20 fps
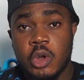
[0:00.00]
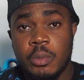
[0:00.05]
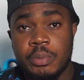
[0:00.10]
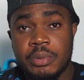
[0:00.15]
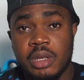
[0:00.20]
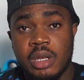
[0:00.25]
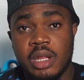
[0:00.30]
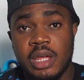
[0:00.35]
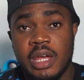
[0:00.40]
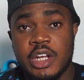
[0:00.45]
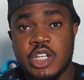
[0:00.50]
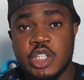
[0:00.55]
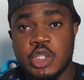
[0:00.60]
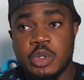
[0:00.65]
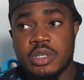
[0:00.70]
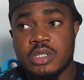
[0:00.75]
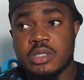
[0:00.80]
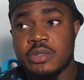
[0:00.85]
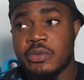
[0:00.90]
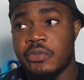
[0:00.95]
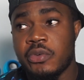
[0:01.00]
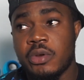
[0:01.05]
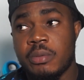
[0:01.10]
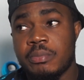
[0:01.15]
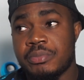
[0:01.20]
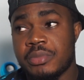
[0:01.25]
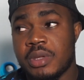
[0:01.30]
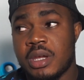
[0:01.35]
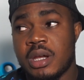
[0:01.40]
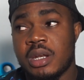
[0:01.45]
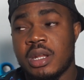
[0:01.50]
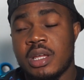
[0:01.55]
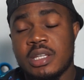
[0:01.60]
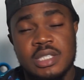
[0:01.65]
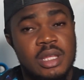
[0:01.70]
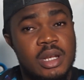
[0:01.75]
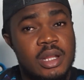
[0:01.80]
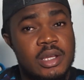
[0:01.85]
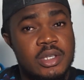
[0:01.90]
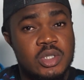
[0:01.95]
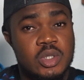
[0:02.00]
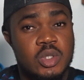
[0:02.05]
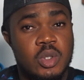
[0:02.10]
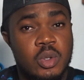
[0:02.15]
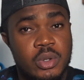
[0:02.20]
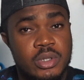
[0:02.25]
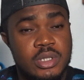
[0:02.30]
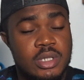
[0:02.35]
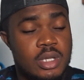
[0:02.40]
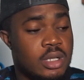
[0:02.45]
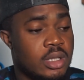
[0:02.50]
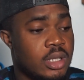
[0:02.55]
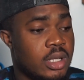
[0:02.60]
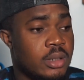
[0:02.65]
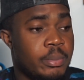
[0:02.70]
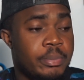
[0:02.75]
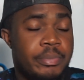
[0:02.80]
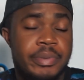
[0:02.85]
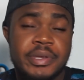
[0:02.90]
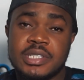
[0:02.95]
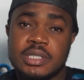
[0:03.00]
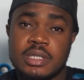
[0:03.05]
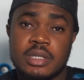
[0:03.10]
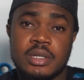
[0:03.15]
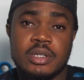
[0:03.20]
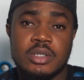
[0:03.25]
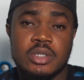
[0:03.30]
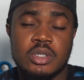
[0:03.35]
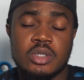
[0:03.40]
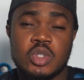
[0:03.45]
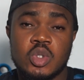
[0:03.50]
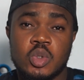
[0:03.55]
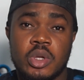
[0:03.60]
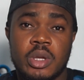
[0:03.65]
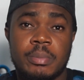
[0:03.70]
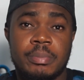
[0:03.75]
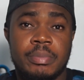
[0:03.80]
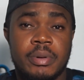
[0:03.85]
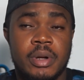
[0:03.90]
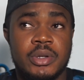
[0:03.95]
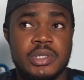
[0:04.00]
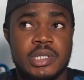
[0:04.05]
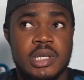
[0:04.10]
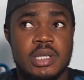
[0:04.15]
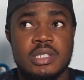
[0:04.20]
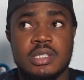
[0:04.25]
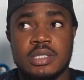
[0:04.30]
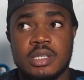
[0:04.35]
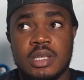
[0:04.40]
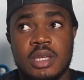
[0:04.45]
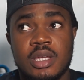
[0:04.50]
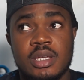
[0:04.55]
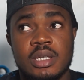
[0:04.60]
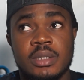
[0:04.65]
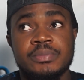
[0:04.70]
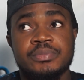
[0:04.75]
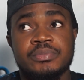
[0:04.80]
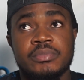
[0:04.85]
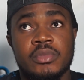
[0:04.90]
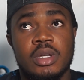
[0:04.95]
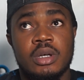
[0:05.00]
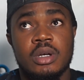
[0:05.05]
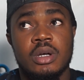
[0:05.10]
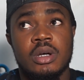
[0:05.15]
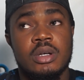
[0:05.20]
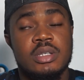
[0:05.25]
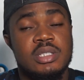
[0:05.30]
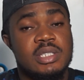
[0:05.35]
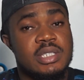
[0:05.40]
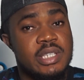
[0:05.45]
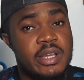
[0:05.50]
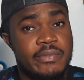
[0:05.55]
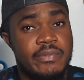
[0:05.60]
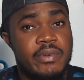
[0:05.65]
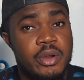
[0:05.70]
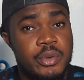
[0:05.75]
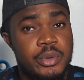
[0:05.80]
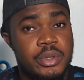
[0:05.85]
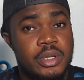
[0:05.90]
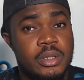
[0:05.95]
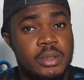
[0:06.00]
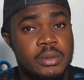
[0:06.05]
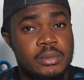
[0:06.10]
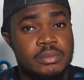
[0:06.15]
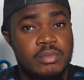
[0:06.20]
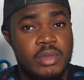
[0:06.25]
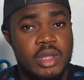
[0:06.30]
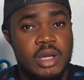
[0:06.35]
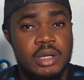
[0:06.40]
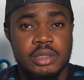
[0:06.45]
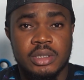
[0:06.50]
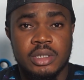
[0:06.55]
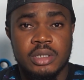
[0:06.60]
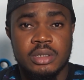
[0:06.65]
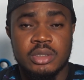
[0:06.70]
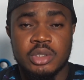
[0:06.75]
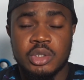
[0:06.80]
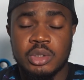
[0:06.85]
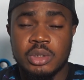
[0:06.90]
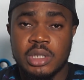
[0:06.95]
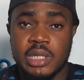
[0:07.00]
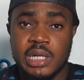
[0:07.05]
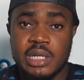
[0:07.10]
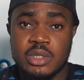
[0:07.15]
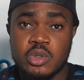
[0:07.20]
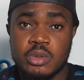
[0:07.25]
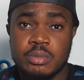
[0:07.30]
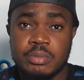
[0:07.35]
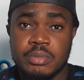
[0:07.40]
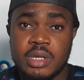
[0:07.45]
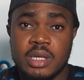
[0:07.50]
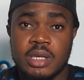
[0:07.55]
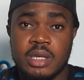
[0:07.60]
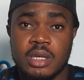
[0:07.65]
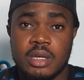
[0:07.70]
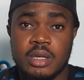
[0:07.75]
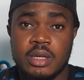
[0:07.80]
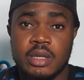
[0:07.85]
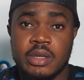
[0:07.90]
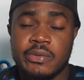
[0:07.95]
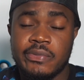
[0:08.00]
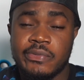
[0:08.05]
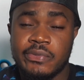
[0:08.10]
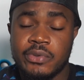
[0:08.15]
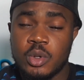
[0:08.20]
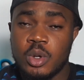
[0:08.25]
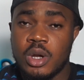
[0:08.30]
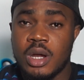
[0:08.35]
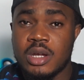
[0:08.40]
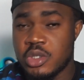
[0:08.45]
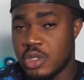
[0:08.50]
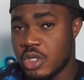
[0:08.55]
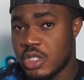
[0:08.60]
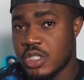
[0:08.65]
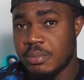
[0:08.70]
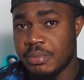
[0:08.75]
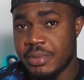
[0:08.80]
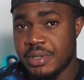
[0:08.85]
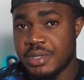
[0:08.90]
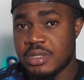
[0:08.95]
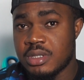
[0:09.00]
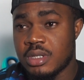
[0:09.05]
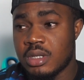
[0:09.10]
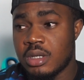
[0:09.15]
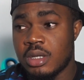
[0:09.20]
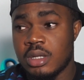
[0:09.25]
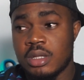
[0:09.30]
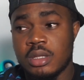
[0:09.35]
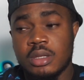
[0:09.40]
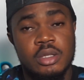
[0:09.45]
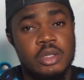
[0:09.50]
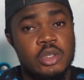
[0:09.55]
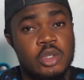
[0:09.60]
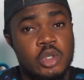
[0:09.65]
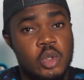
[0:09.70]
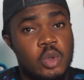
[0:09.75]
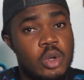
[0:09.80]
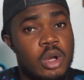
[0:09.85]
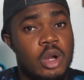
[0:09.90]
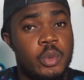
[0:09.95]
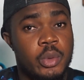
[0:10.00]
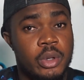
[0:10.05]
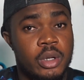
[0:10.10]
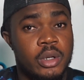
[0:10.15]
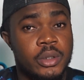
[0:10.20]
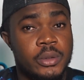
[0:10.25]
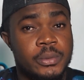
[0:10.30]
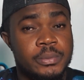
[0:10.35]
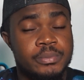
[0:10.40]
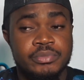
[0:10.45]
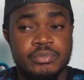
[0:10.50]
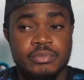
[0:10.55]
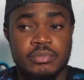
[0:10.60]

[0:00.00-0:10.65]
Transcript: copying an address from an external source and then pasting it into a browser, say Safari, and then you needed to make a few adjustments in the URL.